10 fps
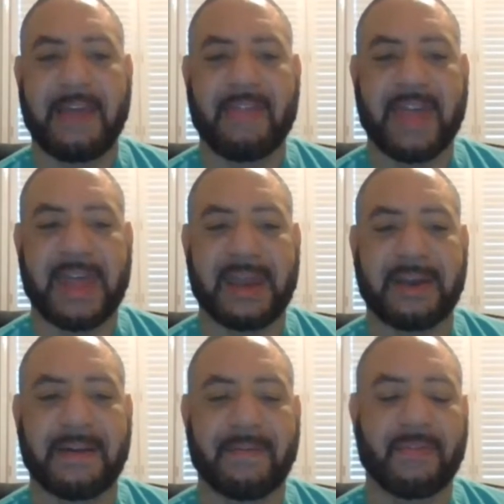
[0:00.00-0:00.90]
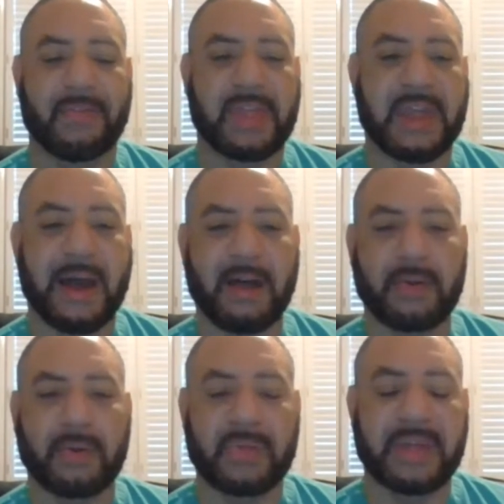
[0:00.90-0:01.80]
And then the
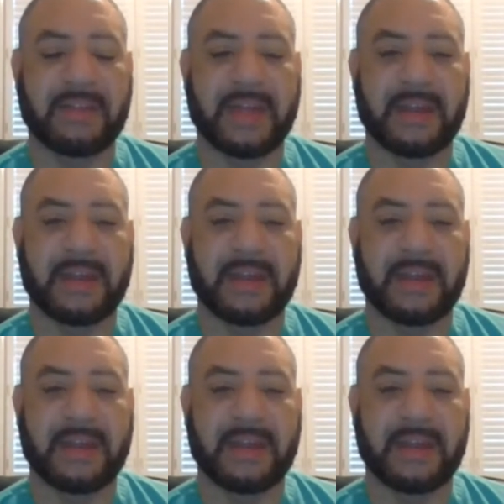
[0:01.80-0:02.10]
other thing